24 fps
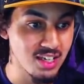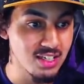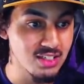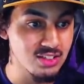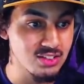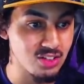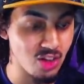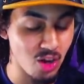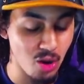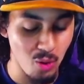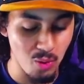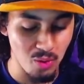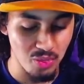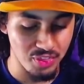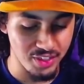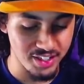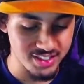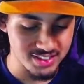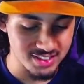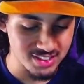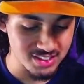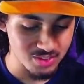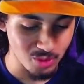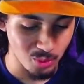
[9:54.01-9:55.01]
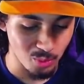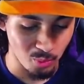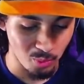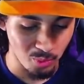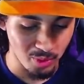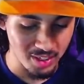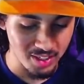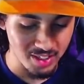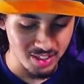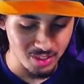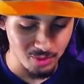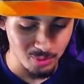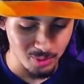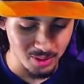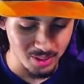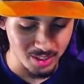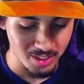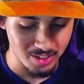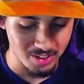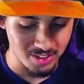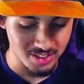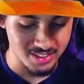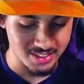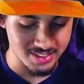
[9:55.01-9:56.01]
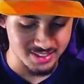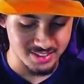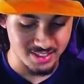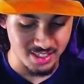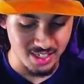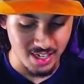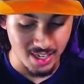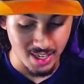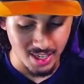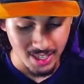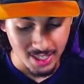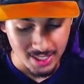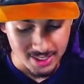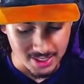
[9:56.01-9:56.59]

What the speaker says: So this is really, really good to see.